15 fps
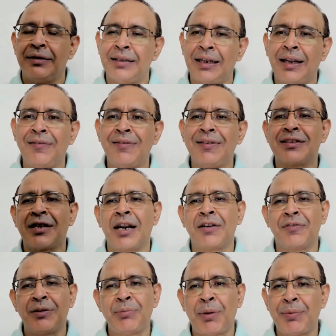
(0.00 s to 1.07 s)
then I will
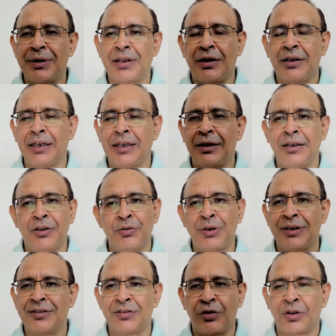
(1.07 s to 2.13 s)
start with maybe 30
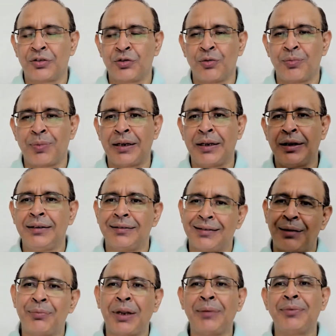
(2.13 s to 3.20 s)
units or so per day.
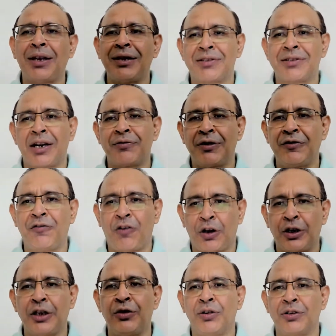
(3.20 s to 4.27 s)
Sometimes I start with
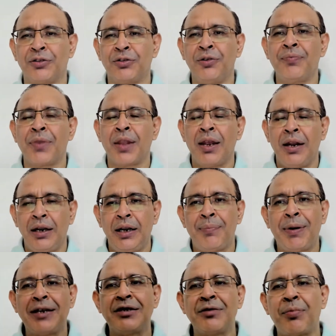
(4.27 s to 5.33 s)
40 also.
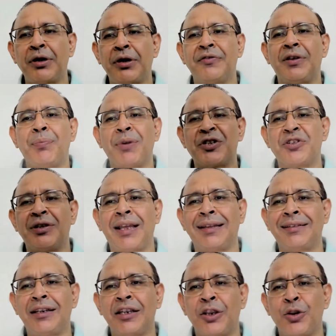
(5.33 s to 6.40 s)
Depends upon if the patient
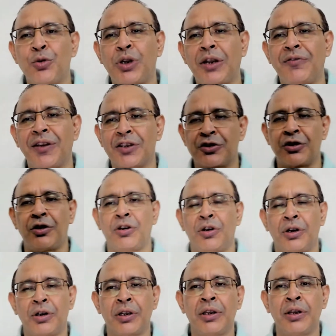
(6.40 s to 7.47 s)
has an acute infection or
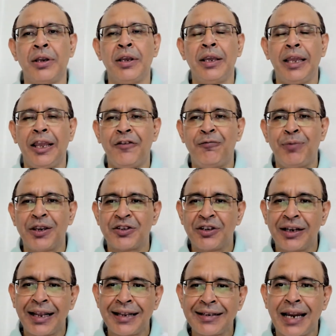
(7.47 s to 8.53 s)
not. If
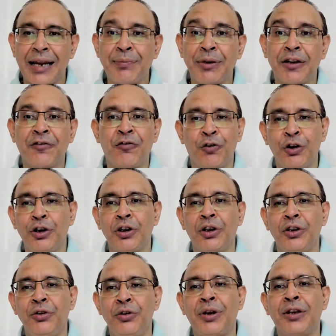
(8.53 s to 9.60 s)
patient has diabetic foot,
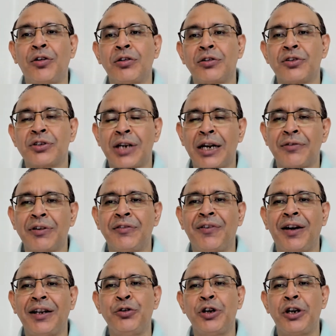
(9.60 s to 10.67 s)
you can also start with
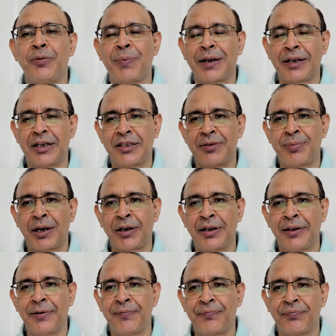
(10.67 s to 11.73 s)
1 unit per kg per
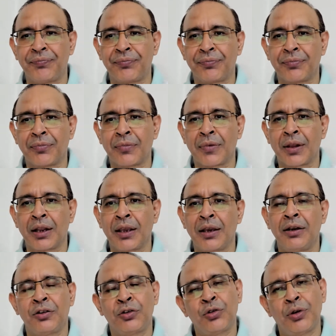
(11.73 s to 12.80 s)
day.
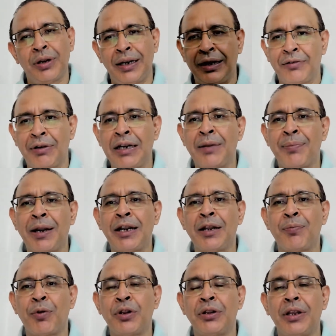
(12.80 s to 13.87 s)
So it will depend
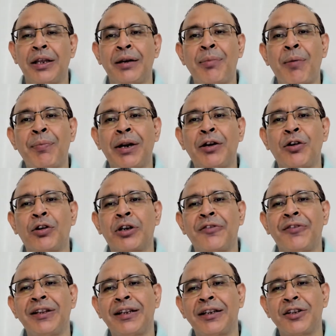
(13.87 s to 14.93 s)
upon, remember Dr.
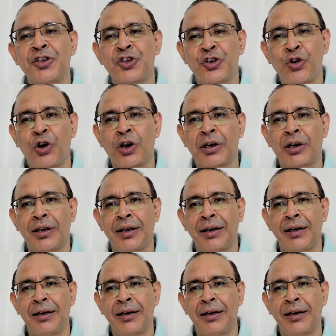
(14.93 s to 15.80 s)
Bindra, the SURE